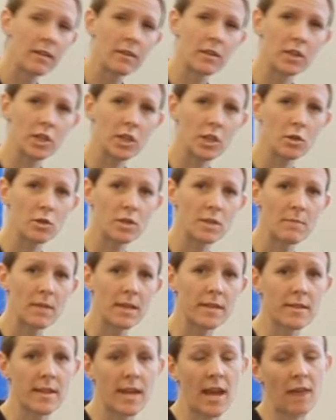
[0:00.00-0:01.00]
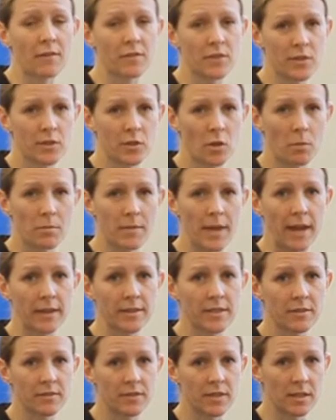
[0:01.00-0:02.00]
that usually means they have to stop the
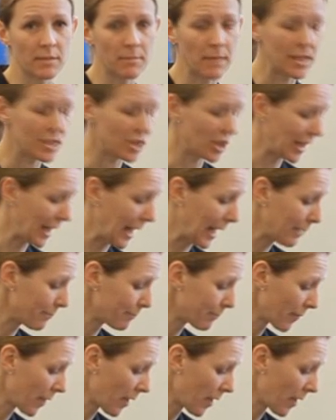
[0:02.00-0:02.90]
activity immediately.